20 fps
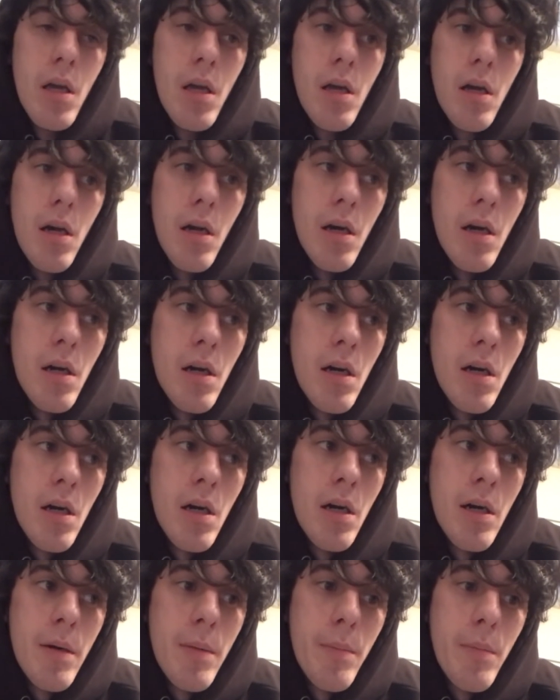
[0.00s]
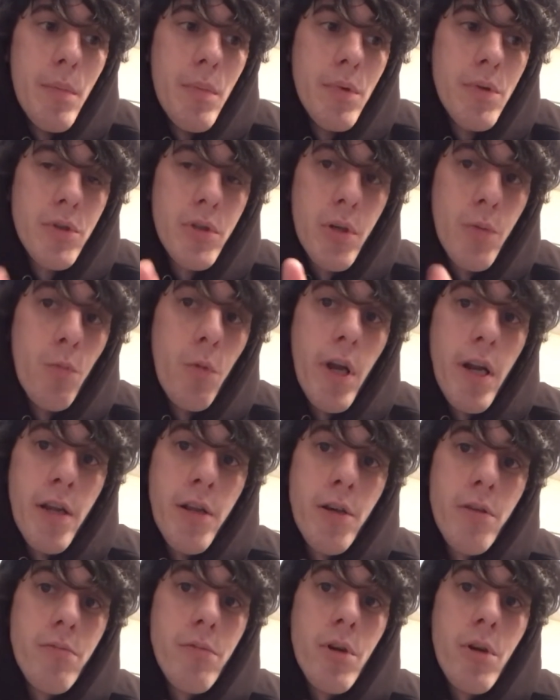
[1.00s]
So what I
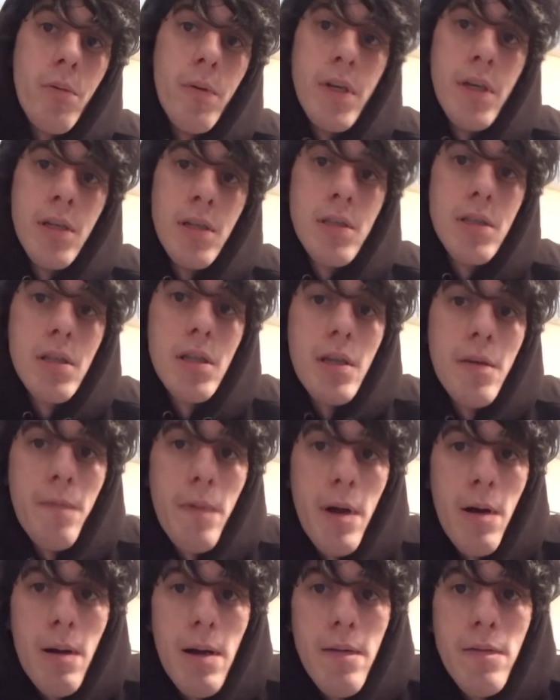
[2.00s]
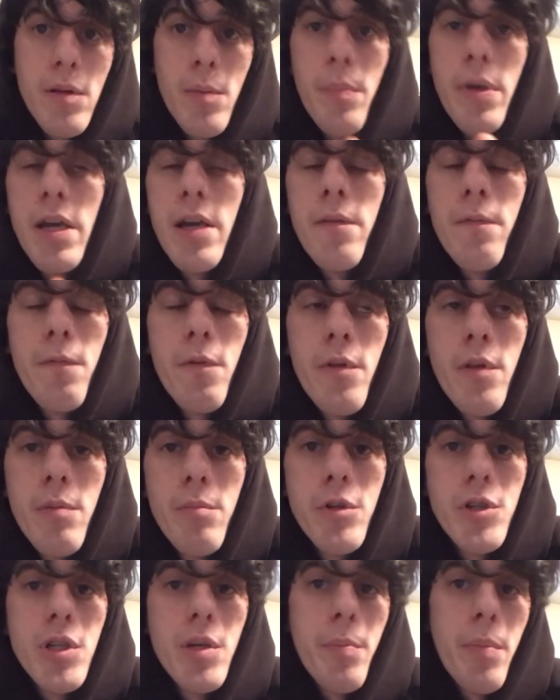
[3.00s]
don't know is if I'll have to pay for them
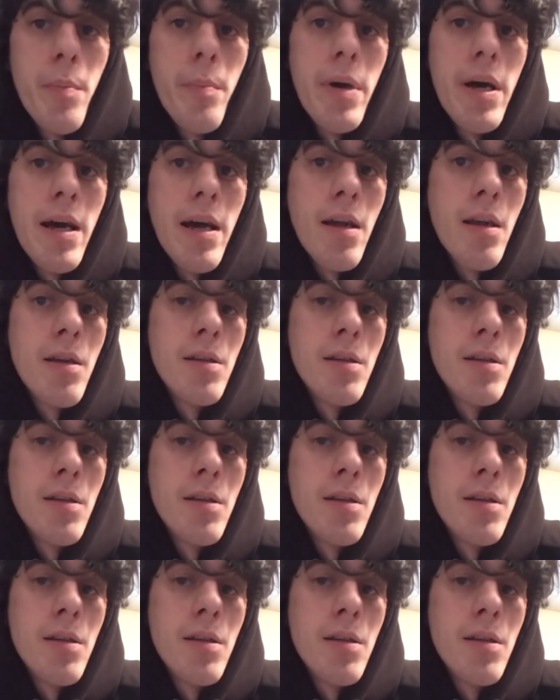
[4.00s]
to ship it back.